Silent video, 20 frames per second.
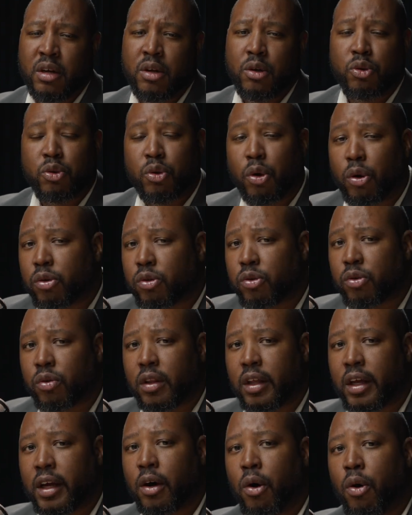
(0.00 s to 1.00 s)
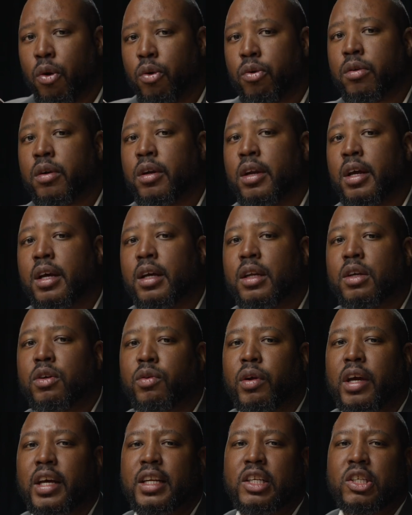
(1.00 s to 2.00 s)
talk to their own
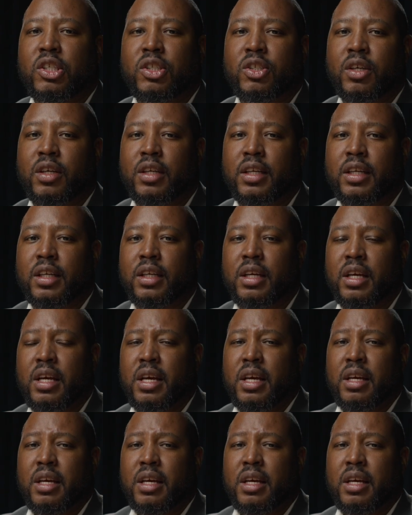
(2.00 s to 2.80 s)
trading journey.